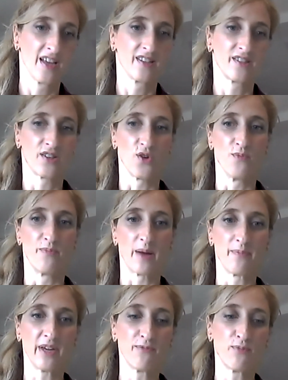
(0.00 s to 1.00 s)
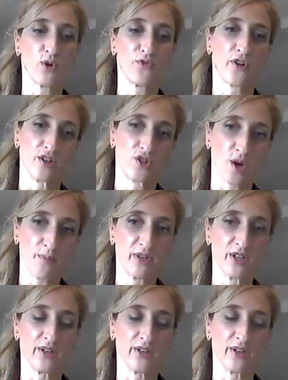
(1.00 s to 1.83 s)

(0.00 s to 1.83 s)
So by being portfolio adopted,